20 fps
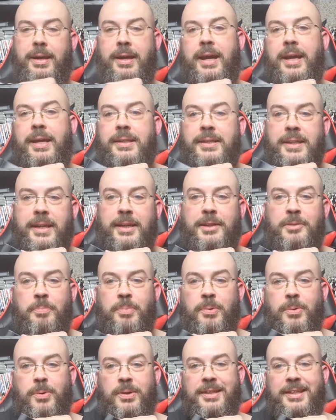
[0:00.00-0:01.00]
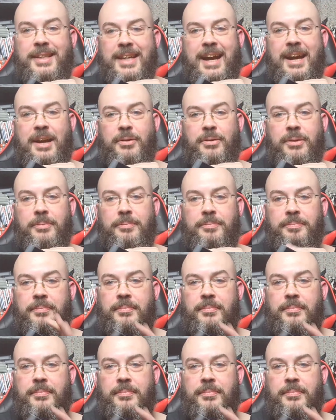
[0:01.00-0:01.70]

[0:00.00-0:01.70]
ATX board down.